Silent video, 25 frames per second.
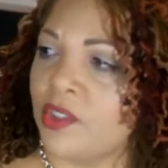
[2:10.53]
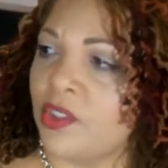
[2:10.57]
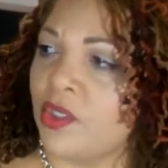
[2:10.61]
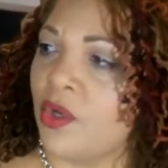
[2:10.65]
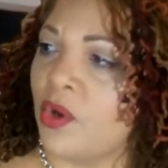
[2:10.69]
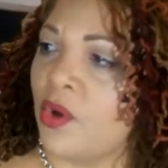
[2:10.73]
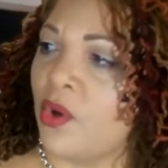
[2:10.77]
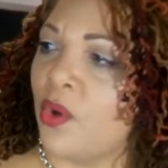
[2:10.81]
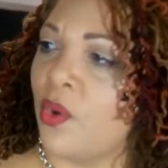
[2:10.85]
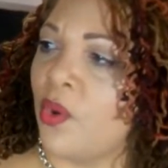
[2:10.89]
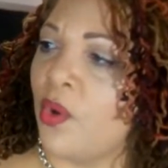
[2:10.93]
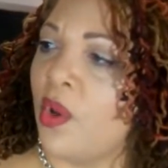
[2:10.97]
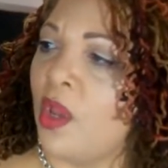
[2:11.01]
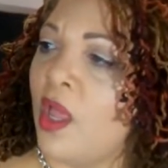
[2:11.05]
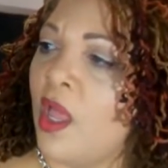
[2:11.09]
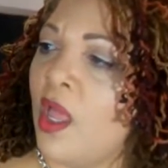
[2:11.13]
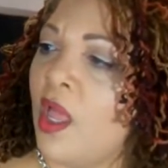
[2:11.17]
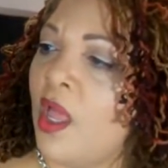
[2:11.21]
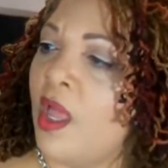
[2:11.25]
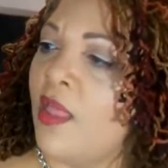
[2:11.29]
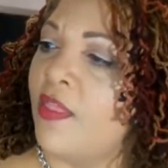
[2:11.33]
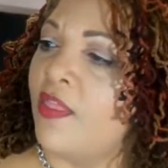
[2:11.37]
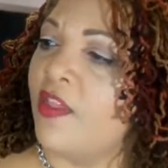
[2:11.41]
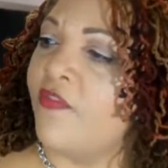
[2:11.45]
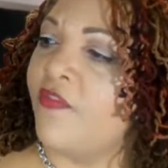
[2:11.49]
So
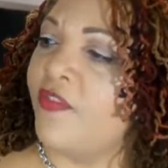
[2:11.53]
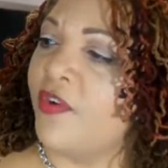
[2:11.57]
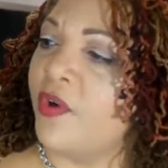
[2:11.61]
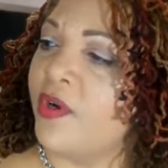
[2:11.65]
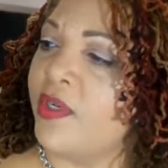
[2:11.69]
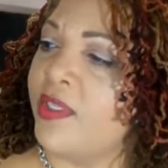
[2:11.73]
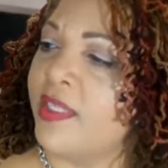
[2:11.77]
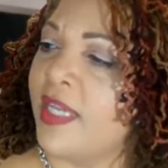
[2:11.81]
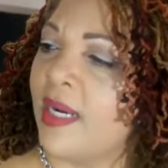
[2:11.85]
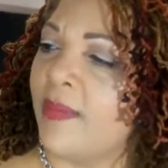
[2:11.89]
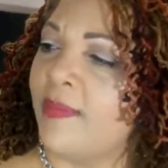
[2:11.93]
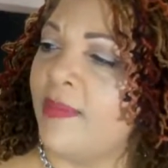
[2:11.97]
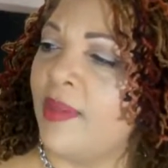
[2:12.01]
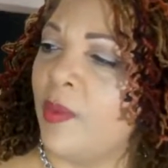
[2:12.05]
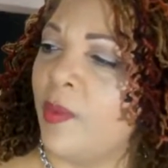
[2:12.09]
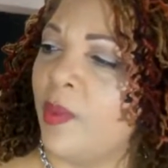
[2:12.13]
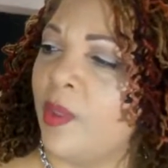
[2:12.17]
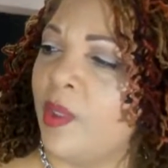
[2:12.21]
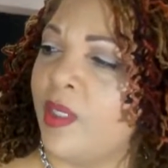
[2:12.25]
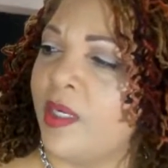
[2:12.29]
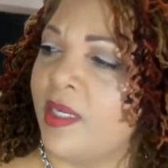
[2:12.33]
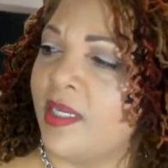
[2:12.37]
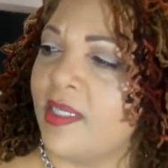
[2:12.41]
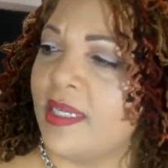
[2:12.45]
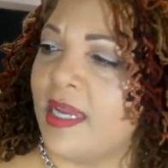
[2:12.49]
the first item that we
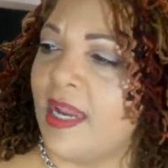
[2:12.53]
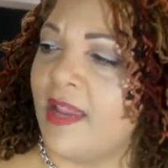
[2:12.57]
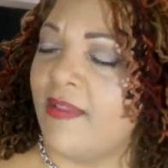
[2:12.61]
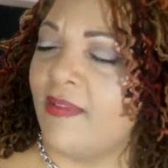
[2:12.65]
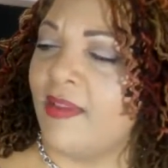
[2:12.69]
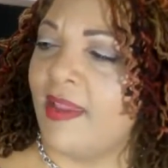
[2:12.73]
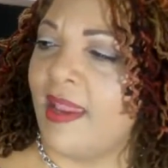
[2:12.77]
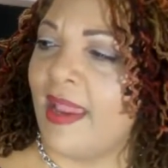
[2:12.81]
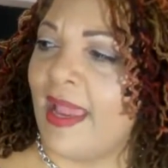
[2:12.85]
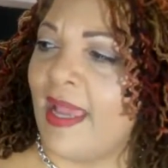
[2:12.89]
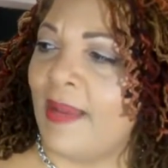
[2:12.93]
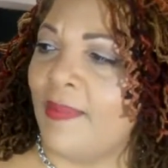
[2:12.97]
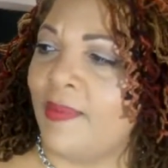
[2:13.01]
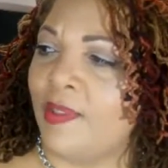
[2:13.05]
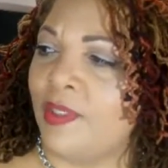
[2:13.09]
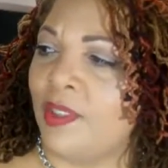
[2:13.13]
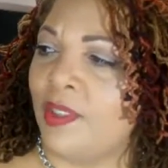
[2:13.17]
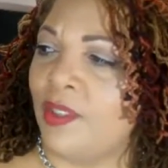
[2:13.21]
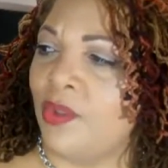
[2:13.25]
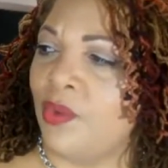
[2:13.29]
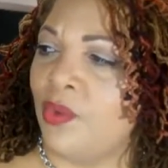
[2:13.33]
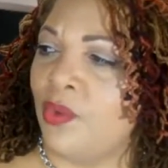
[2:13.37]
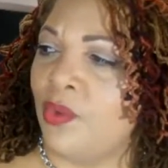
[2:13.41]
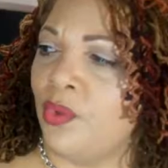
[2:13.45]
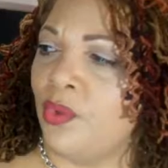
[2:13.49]
looked at, the
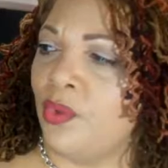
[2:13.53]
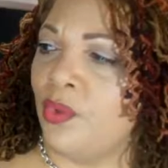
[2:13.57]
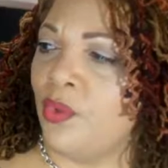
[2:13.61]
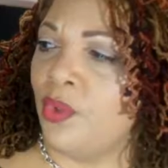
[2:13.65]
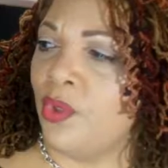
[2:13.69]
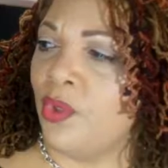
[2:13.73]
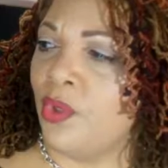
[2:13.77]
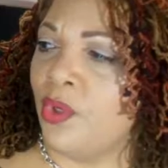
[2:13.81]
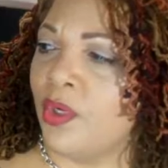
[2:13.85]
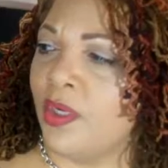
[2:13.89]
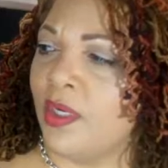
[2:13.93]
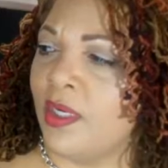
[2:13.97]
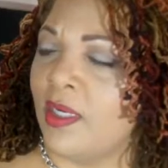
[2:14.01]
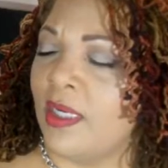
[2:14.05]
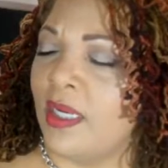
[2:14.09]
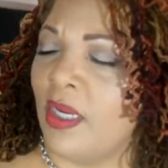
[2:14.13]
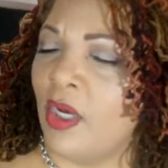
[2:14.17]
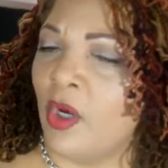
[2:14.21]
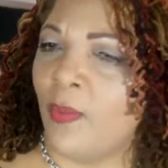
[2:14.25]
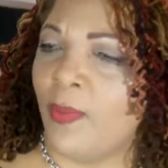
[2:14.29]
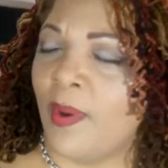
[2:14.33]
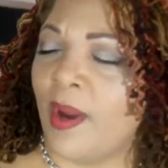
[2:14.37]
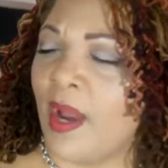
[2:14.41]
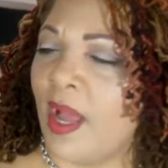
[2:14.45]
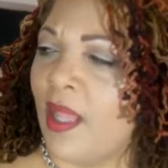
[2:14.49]
Absolute New York
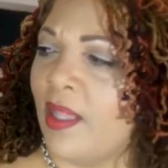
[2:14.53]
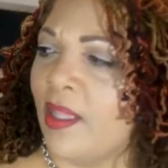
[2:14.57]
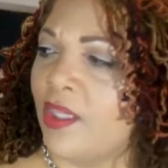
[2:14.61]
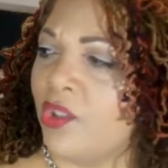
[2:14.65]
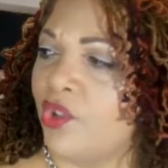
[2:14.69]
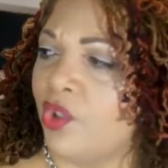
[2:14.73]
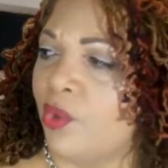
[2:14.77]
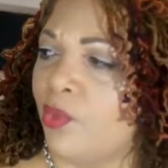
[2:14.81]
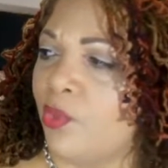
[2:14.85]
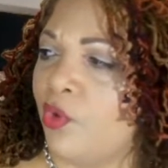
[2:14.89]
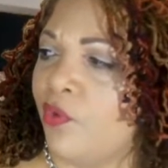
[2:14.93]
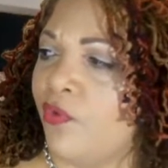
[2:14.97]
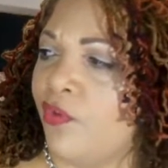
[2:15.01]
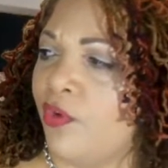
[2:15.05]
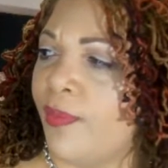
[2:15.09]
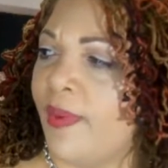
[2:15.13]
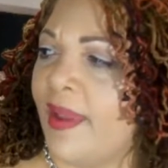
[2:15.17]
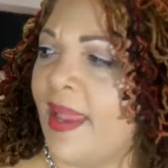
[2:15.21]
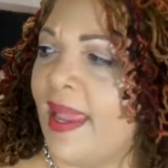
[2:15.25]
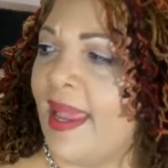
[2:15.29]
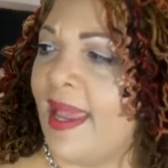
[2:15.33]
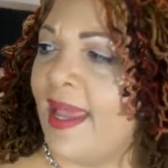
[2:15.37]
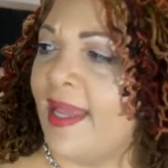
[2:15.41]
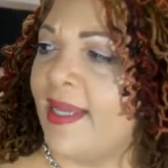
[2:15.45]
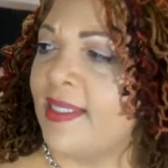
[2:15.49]
Nail Polish Remover
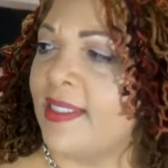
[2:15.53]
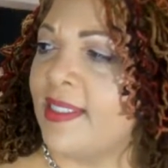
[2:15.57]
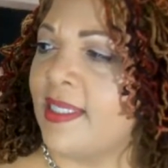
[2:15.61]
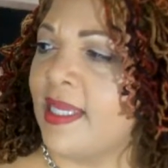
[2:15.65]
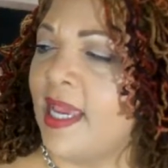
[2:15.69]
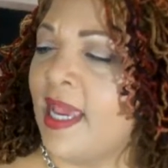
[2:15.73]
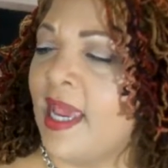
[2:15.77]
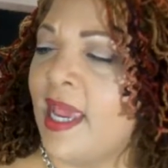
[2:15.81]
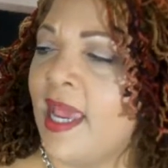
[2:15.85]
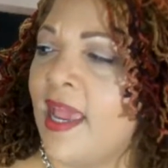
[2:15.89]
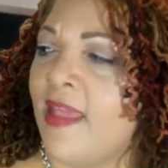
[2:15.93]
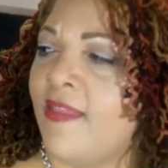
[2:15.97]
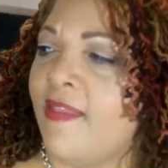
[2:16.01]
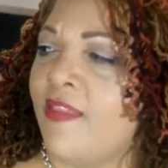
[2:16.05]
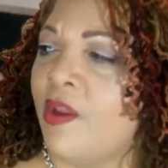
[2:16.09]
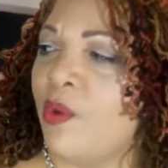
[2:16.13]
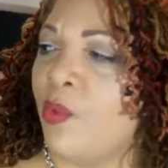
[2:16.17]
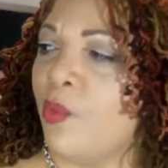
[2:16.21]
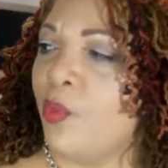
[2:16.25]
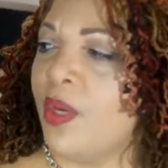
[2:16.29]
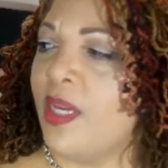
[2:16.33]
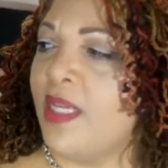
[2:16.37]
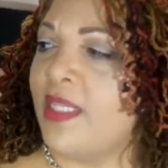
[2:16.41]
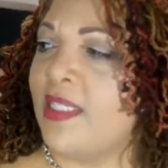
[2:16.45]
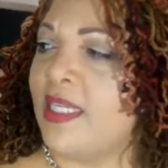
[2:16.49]
Pads, they
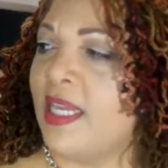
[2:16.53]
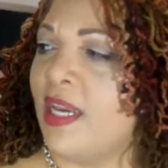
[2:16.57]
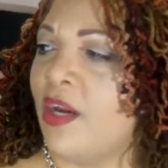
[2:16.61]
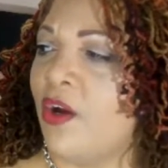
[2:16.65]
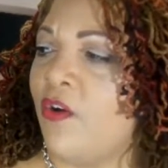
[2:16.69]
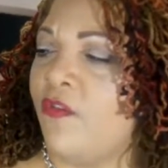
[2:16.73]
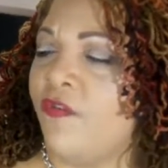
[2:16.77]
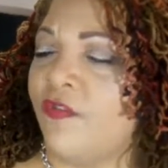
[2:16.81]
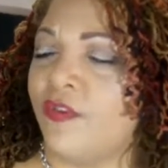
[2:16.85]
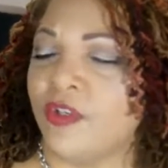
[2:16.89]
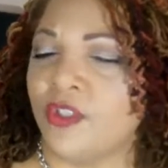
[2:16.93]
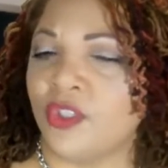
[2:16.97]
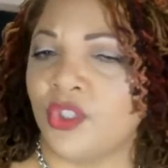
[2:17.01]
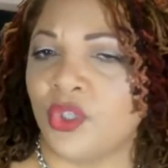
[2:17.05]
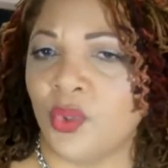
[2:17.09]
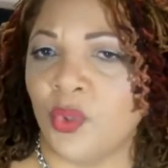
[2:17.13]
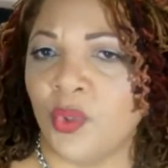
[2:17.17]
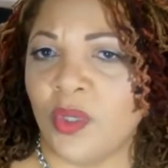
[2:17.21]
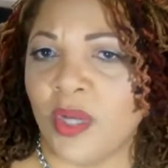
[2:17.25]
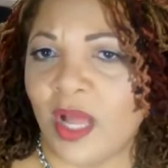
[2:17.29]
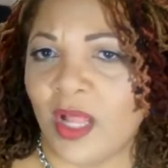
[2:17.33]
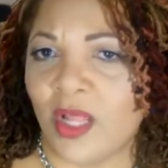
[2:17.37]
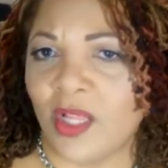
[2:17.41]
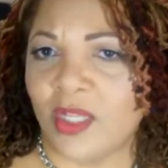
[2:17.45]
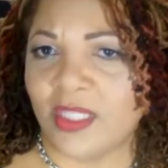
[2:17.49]
retail for
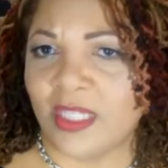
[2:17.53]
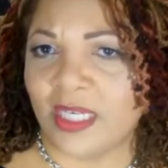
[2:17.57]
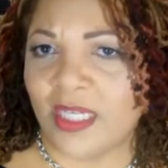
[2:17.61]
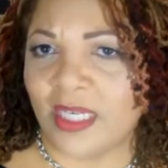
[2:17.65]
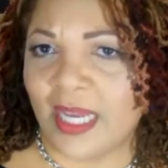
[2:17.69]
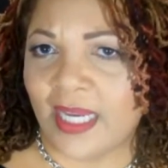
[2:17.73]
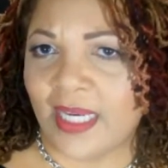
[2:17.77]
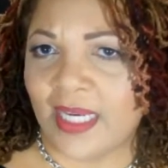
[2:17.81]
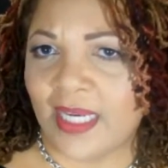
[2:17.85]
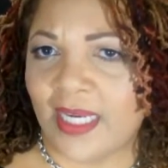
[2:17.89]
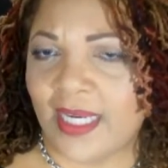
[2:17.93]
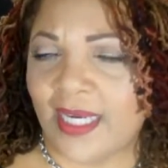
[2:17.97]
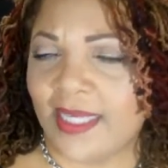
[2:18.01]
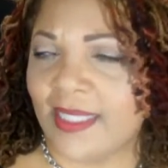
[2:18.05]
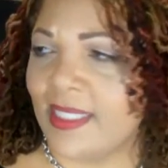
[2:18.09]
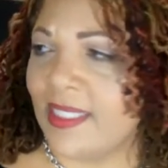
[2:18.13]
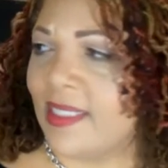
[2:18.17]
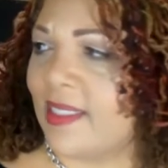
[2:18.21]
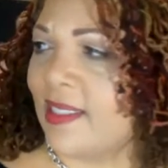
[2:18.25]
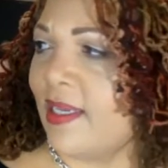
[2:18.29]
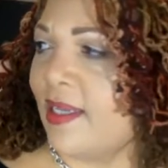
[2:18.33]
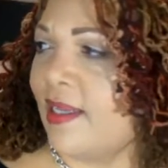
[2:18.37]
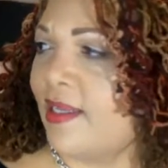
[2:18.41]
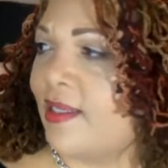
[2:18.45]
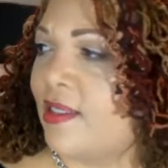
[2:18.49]

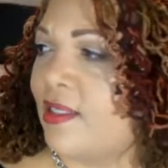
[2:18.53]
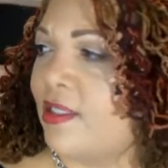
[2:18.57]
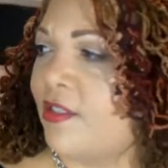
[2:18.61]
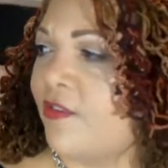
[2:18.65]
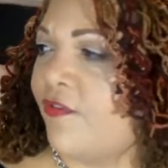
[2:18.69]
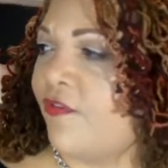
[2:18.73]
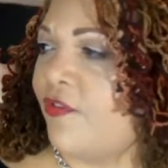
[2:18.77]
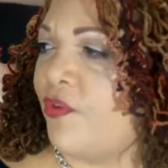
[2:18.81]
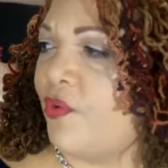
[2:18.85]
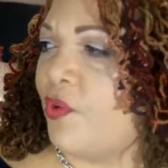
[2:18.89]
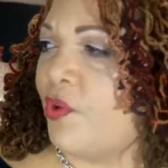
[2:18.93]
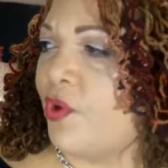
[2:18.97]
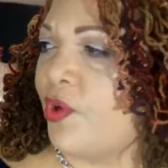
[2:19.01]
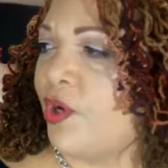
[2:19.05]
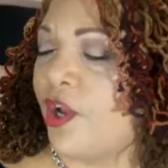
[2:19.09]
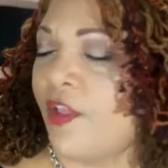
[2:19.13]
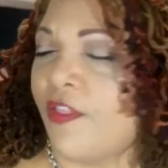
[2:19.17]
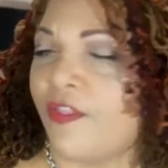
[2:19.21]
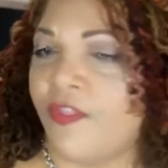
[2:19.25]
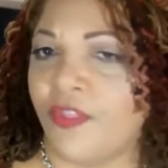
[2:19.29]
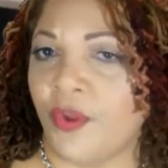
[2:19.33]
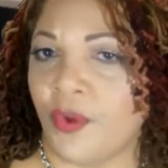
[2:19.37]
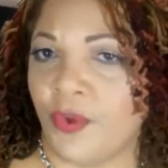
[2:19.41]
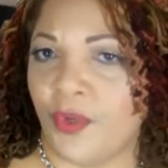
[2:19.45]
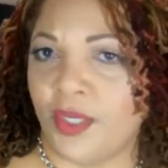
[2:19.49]
$2.99 for
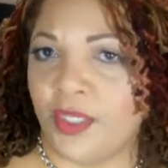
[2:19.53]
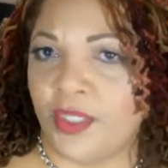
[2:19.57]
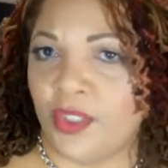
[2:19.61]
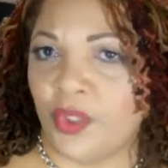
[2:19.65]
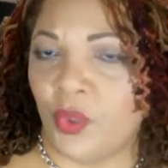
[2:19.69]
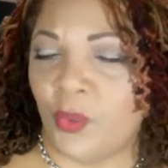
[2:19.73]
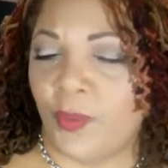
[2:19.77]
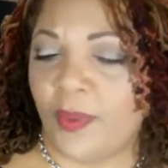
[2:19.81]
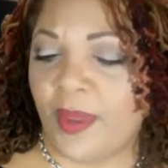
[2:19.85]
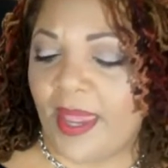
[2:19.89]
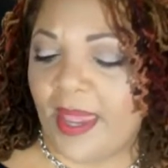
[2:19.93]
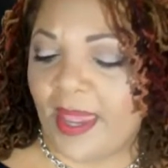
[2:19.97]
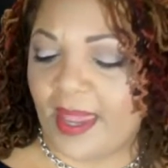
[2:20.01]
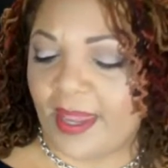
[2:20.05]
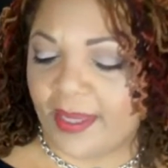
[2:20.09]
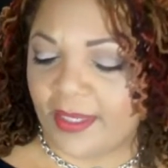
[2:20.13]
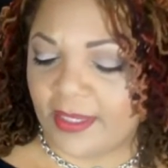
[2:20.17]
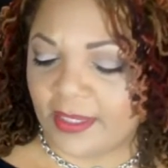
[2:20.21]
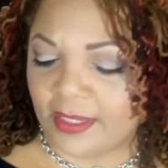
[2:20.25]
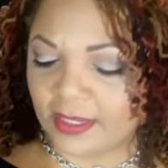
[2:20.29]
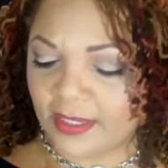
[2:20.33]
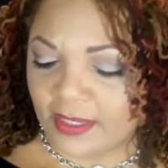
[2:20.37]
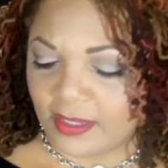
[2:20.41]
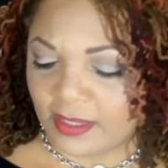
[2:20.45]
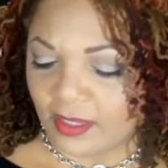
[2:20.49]
32
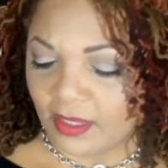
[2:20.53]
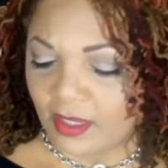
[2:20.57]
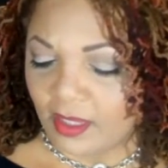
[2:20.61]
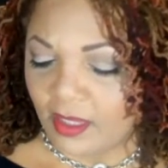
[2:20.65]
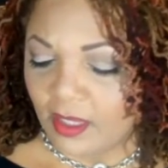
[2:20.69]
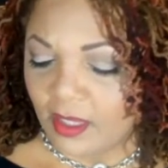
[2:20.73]
pads.